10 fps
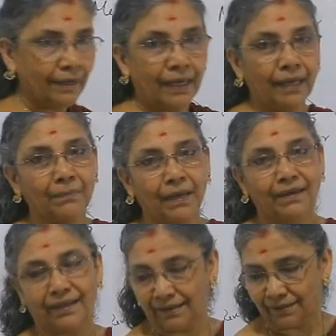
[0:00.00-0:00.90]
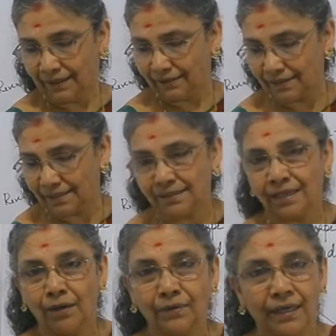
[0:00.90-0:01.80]
MR curve. This is
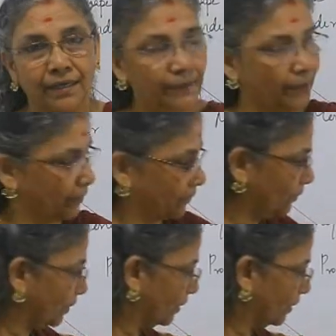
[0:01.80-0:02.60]
how really you have to